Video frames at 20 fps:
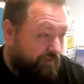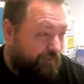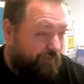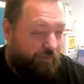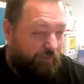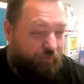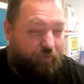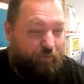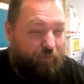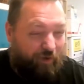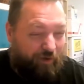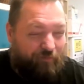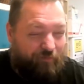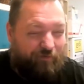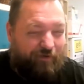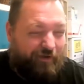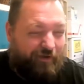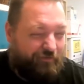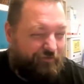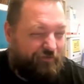remember my
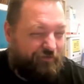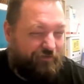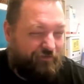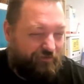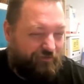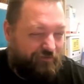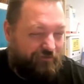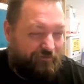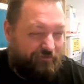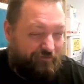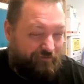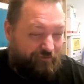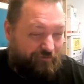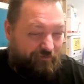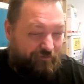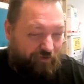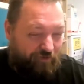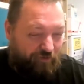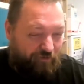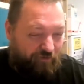wife's
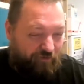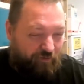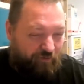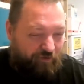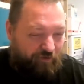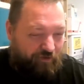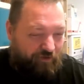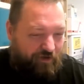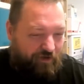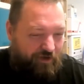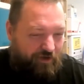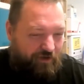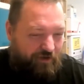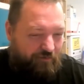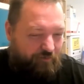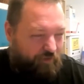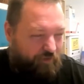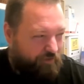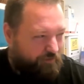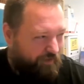phone number,
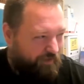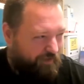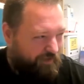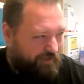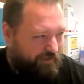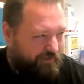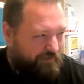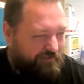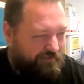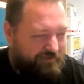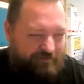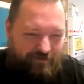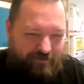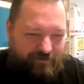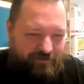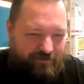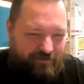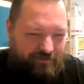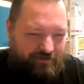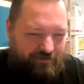but my
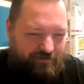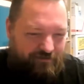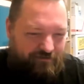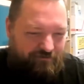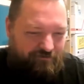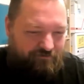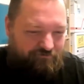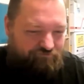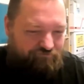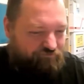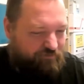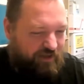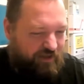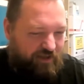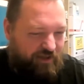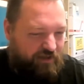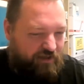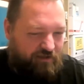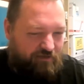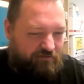kids,
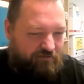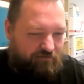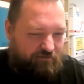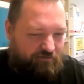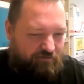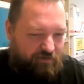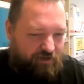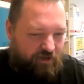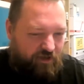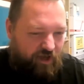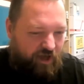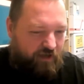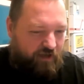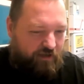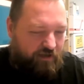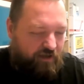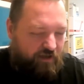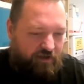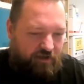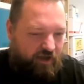yeah, I, I,
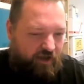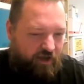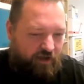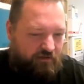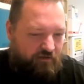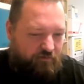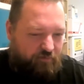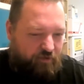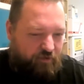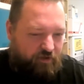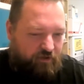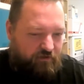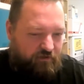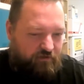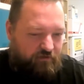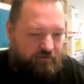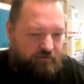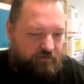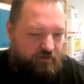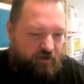I can't
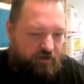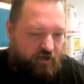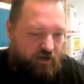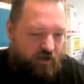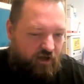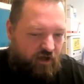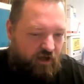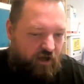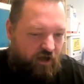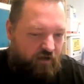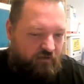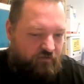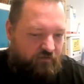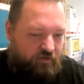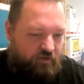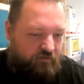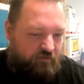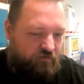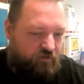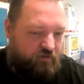because I've
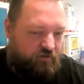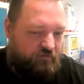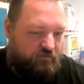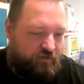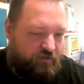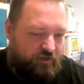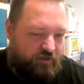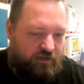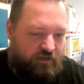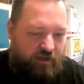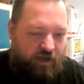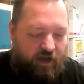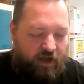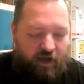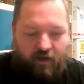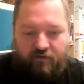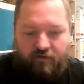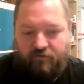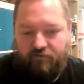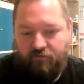never really
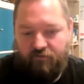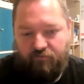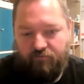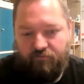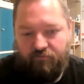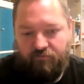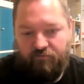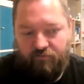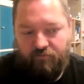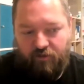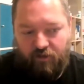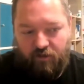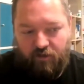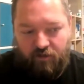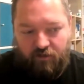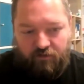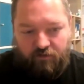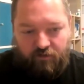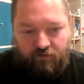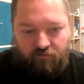had to.
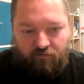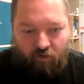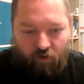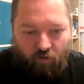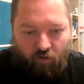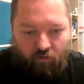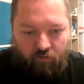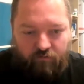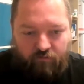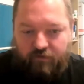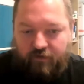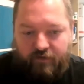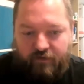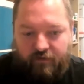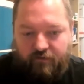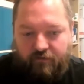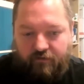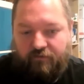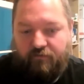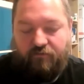They've
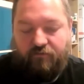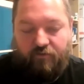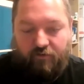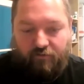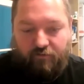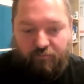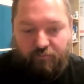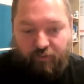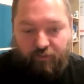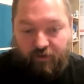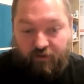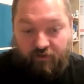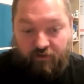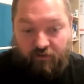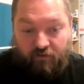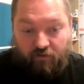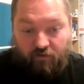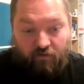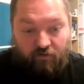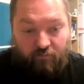always just
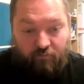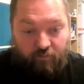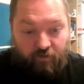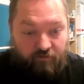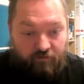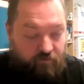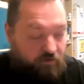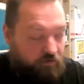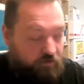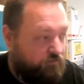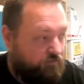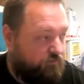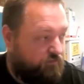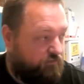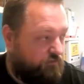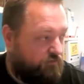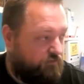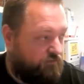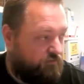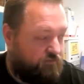been on my phone.
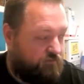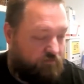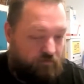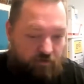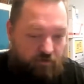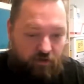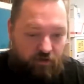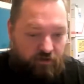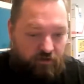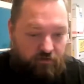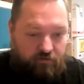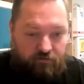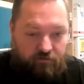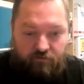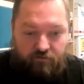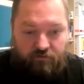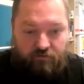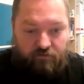And